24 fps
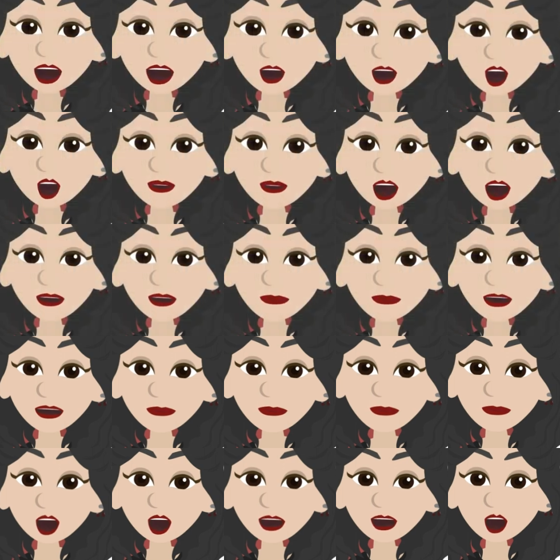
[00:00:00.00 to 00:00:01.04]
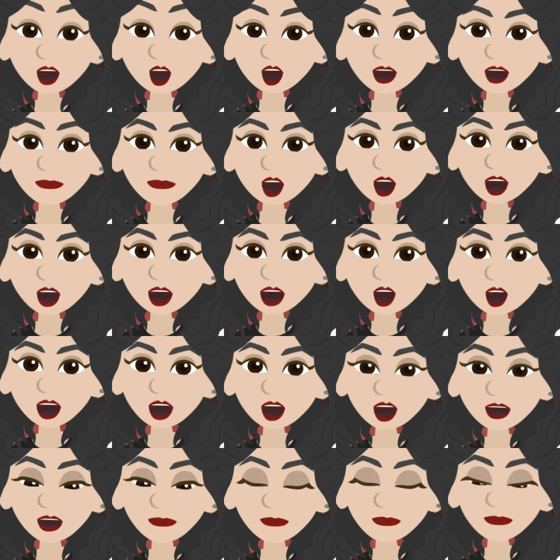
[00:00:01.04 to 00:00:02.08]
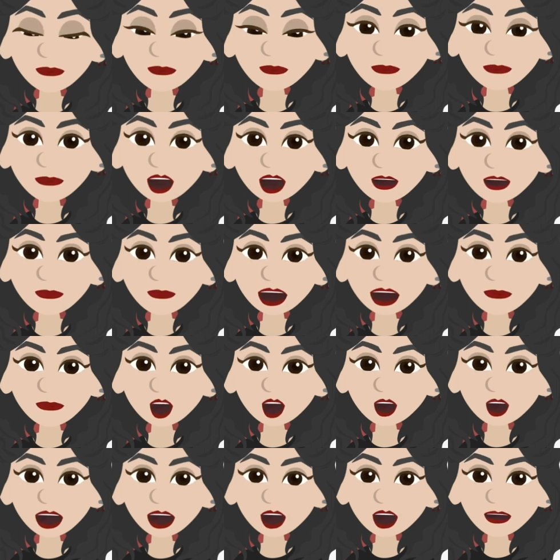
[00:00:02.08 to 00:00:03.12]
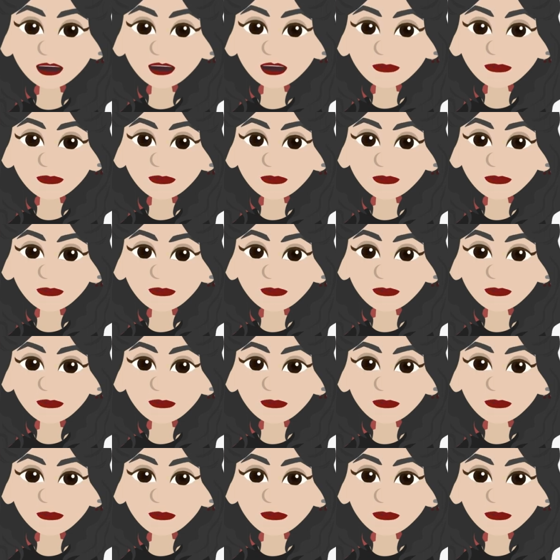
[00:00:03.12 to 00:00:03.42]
home devices can be used in your home? Let's talk to John.